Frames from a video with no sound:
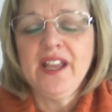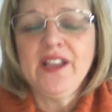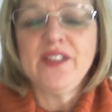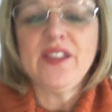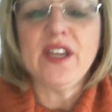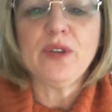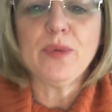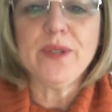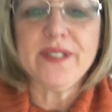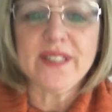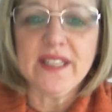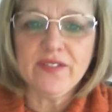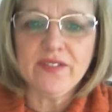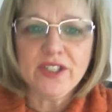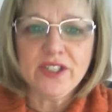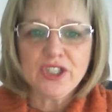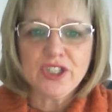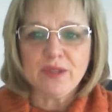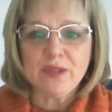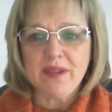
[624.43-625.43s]
that was
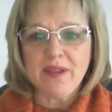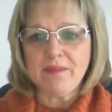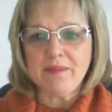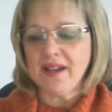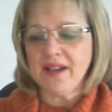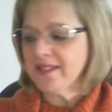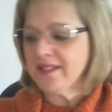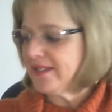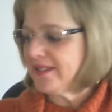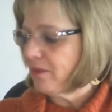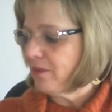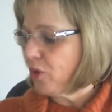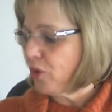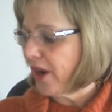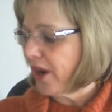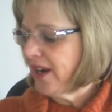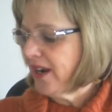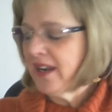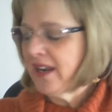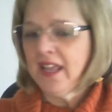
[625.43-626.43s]
given to me by
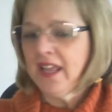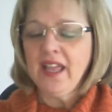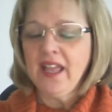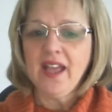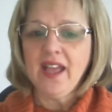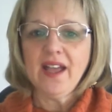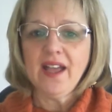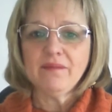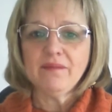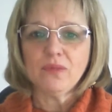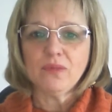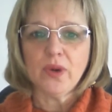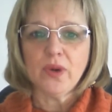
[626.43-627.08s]
someone um,